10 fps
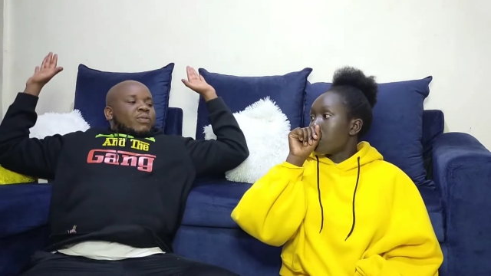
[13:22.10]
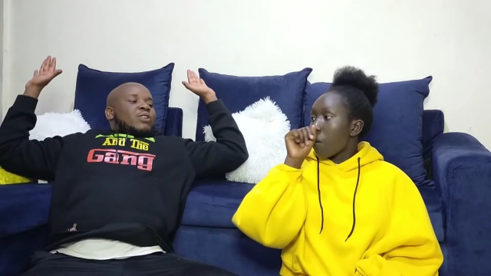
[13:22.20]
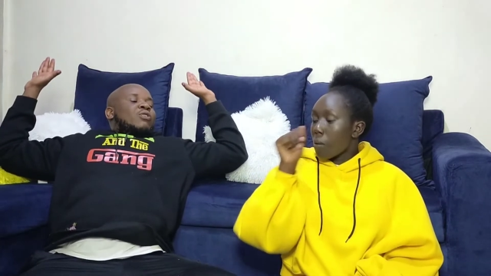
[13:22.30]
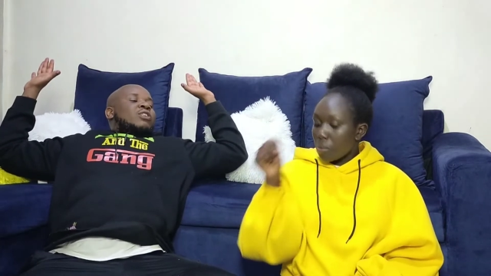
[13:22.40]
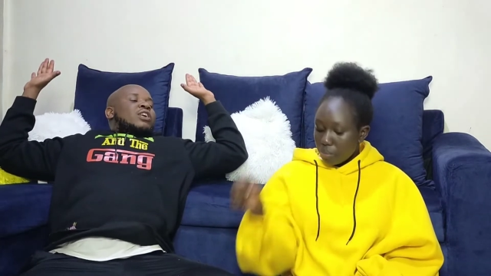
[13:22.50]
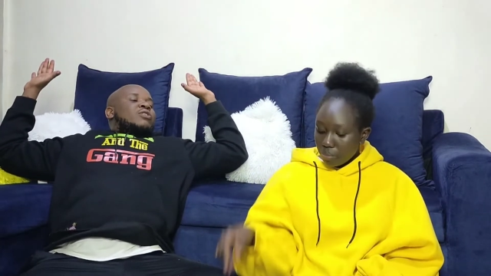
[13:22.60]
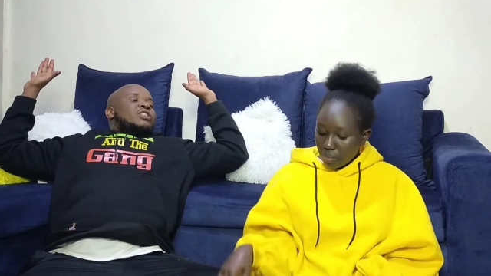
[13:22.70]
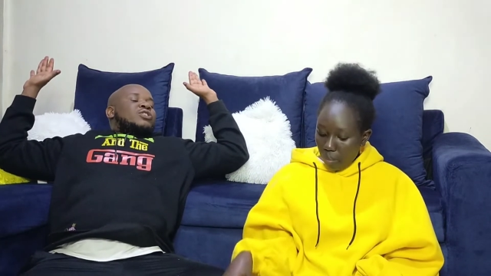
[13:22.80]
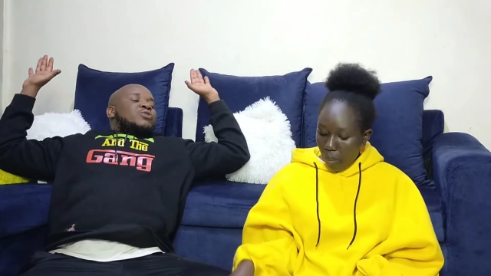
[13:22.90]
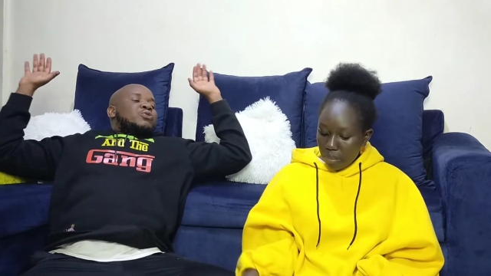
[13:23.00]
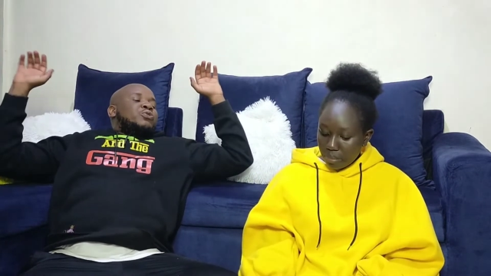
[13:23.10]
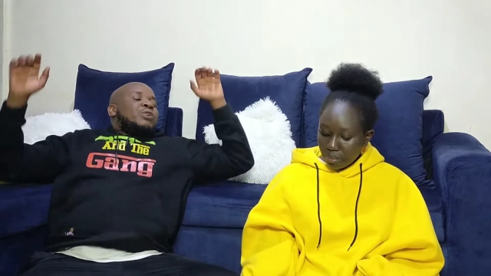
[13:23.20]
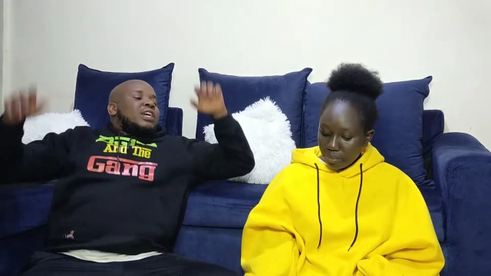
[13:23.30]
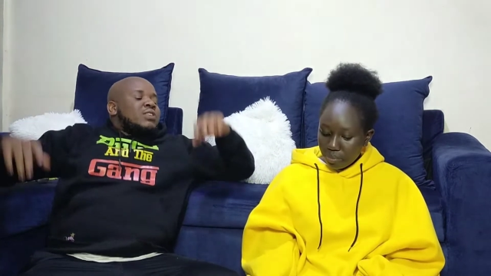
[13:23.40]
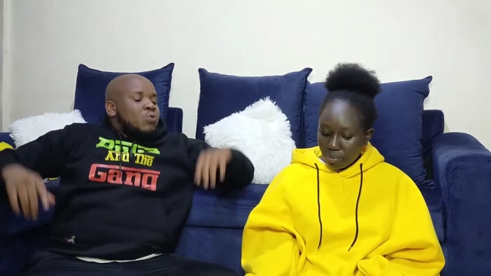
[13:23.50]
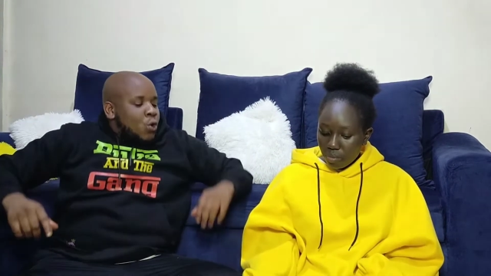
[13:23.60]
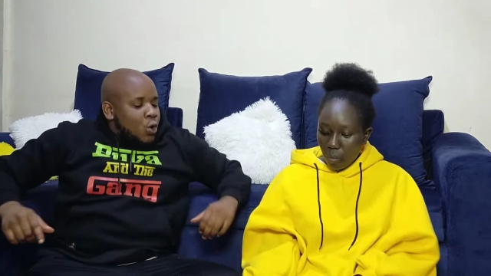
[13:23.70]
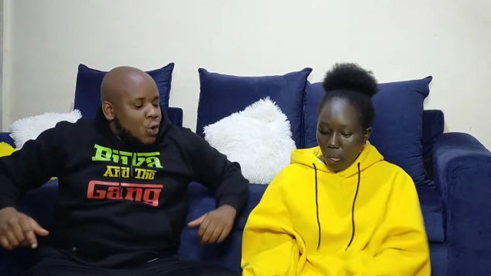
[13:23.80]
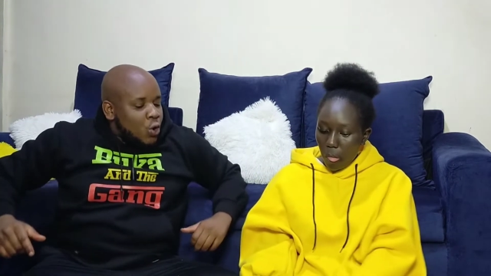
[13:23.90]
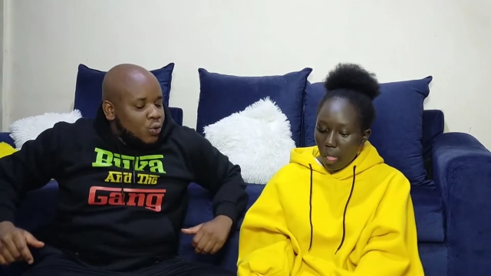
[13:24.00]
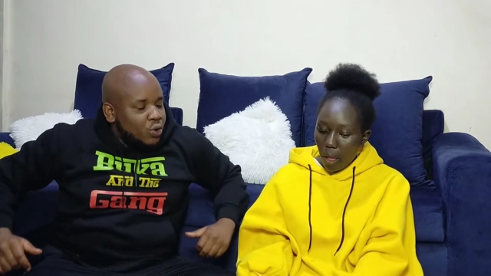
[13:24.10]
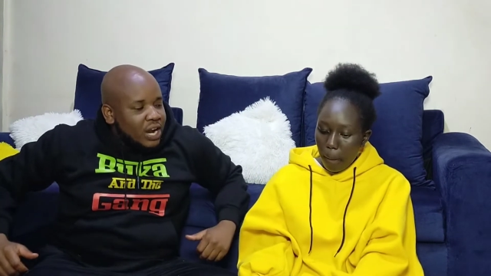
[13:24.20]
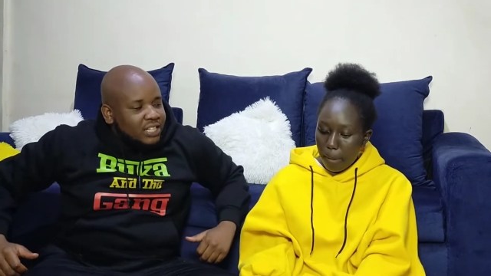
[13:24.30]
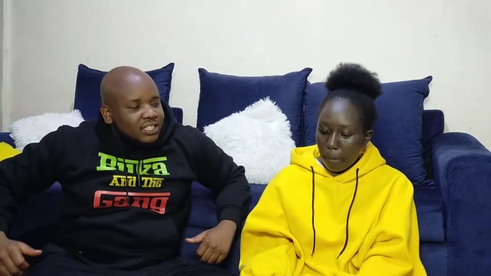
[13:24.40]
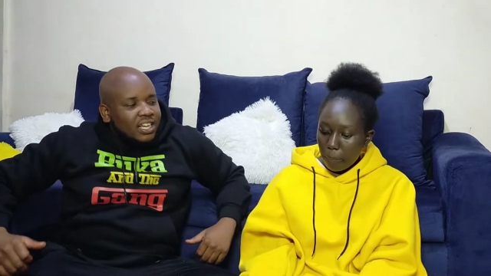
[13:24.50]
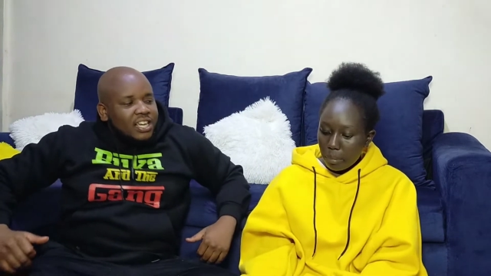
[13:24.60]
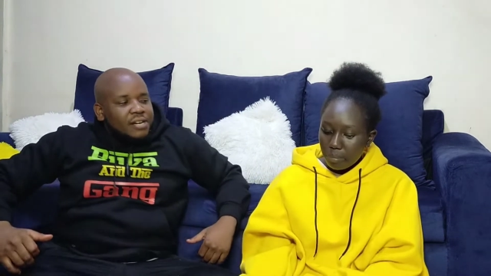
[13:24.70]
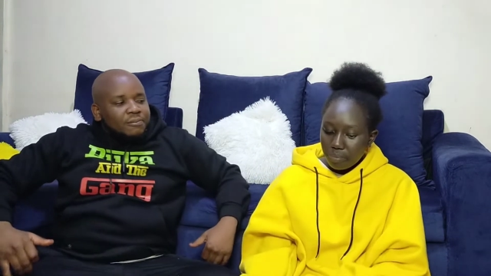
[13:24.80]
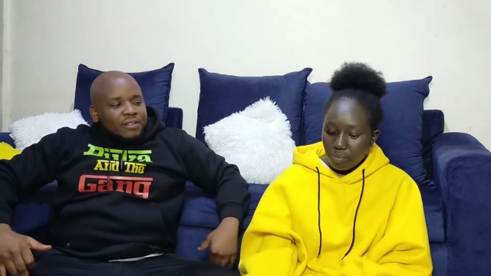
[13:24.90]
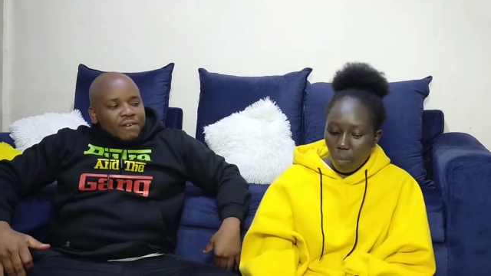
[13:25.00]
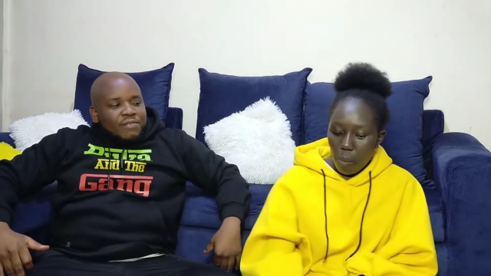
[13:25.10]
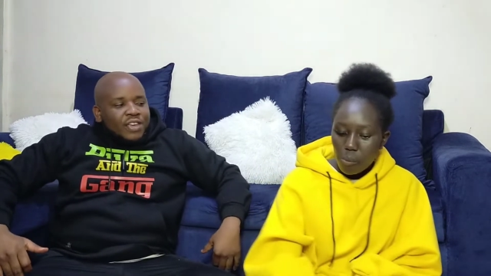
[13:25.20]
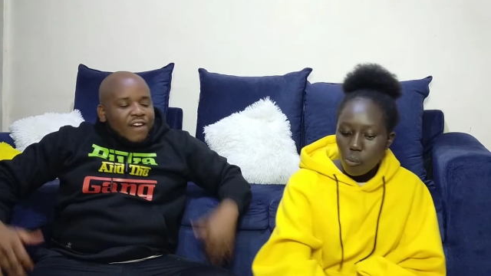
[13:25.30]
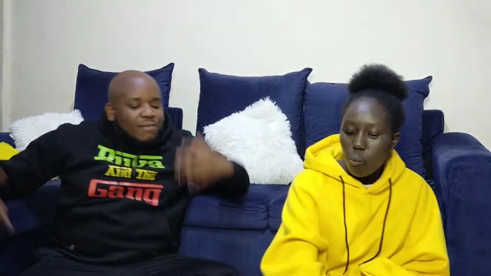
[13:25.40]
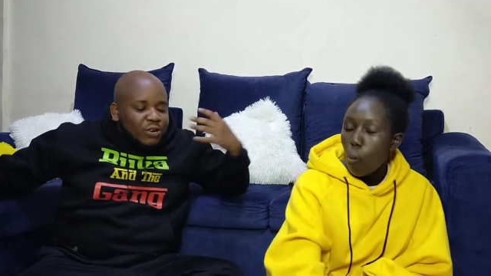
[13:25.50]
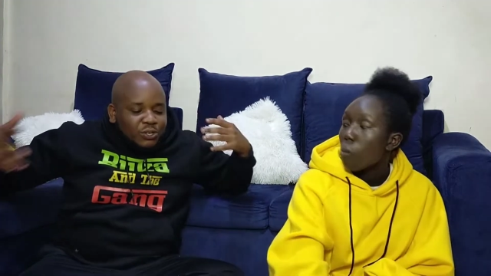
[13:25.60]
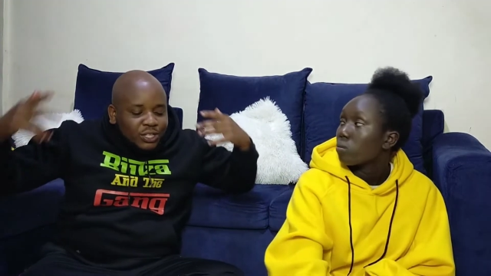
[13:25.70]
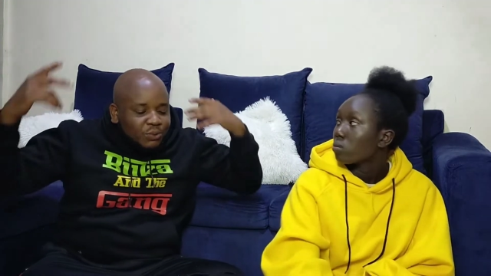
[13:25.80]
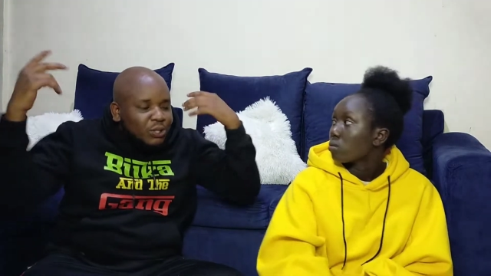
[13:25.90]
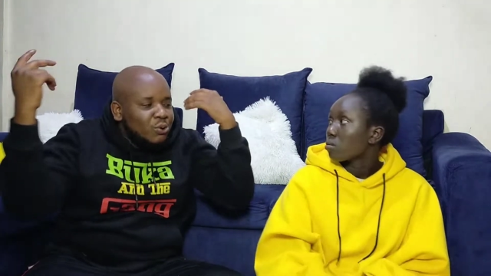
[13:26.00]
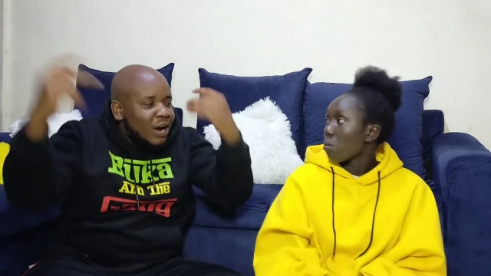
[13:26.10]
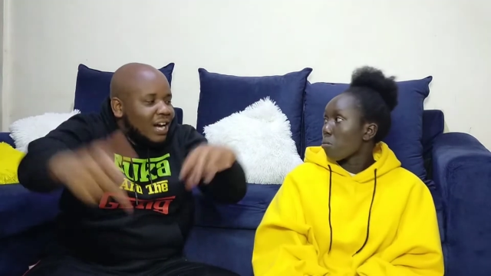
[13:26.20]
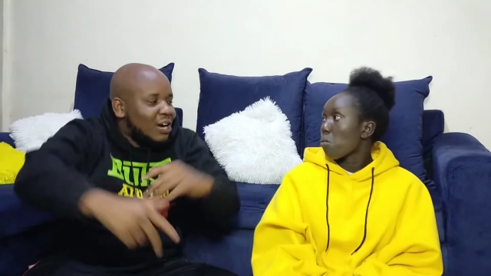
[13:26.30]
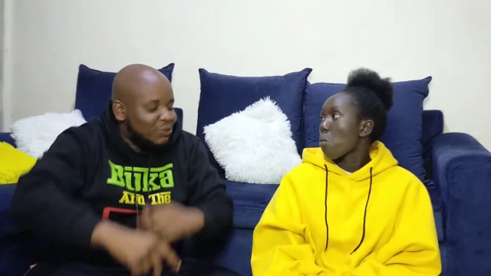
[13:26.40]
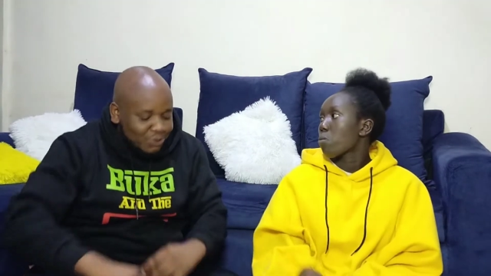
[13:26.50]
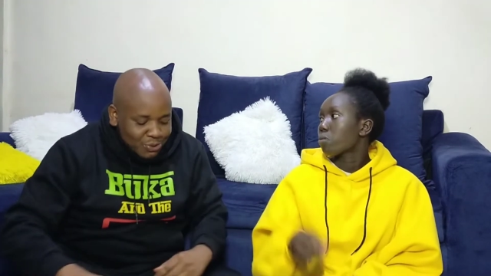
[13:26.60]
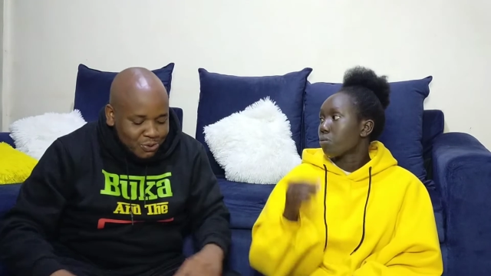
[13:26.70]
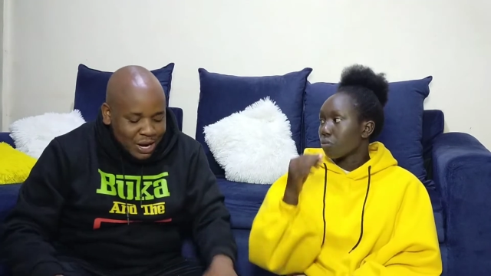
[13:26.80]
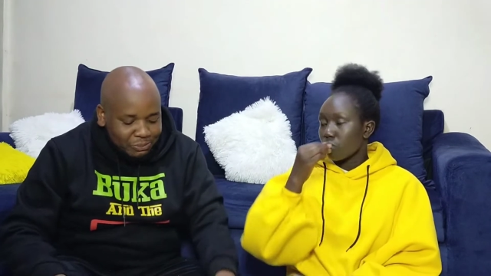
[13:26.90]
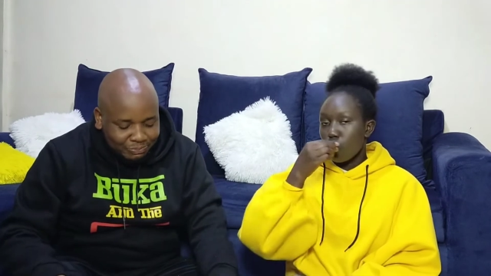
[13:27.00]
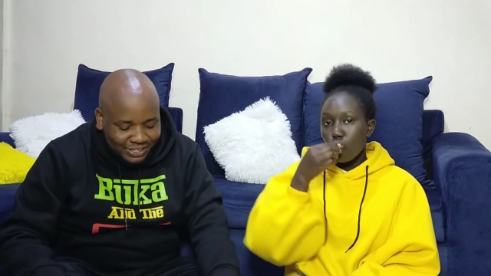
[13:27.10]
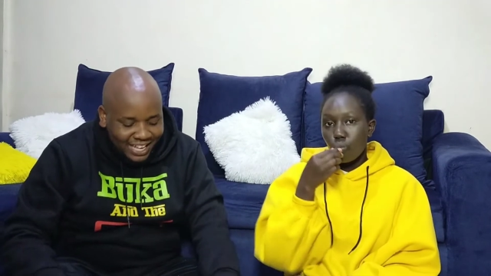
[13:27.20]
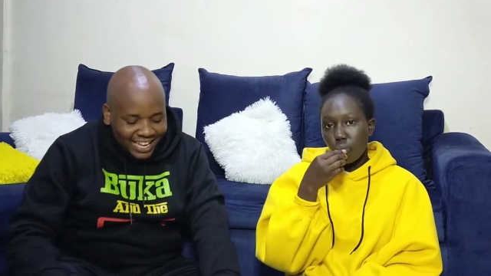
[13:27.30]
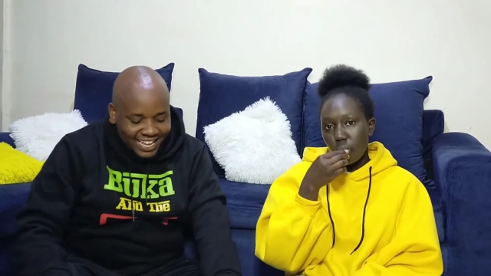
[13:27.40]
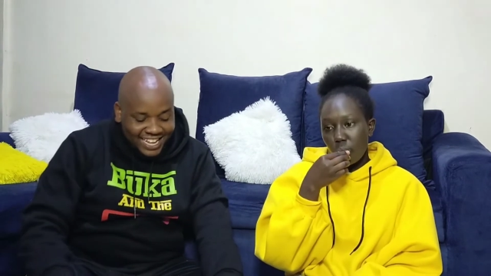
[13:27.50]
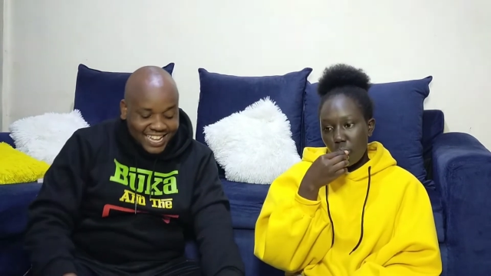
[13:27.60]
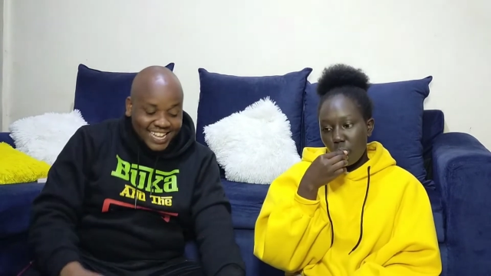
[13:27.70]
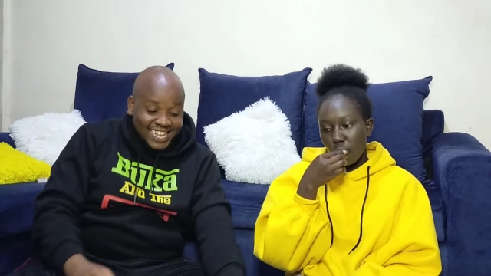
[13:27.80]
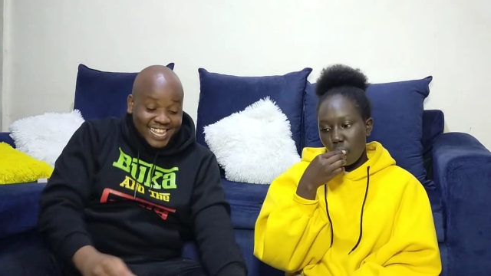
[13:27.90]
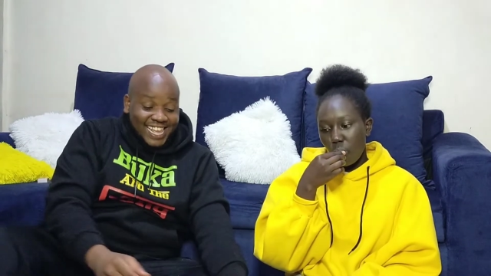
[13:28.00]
Speaker 1: the whole crowd is on you like, oh, what else I am? Everybody just want to hang out with you now. mm.